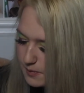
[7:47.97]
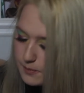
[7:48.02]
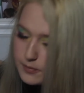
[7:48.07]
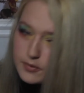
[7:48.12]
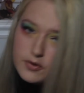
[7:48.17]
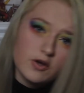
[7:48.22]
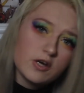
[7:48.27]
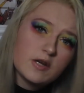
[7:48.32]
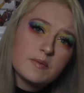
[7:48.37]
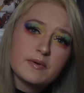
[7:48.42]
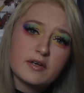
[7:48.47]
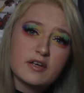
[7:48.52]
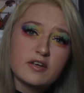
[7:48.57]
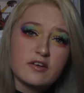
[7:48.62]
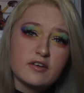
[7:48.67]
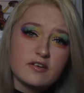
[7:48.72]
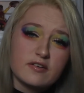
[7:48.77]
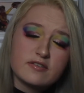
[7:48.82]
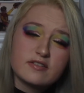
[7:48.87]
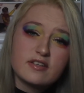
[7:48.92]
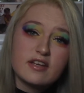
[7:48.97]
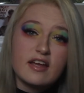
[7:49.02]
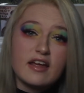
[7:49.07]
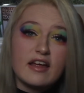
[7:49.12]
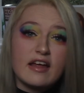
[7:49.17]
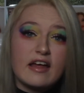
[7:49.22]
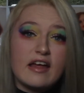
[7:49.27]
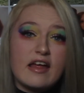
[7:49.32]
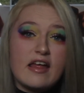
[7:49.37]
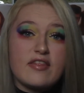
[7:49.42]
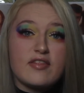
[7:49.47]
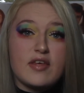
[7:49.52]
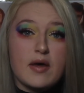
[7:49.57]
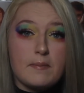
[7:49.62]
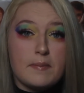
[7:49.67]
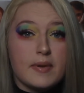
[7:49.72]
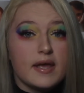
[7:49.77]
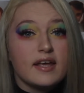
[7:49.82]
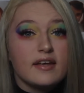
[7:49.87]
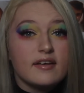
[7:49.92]
purely because they're
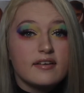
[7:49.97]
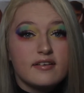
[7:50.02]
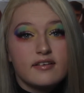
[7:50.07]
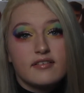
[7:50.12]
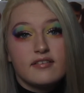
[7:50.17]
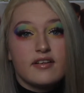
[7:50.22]
big,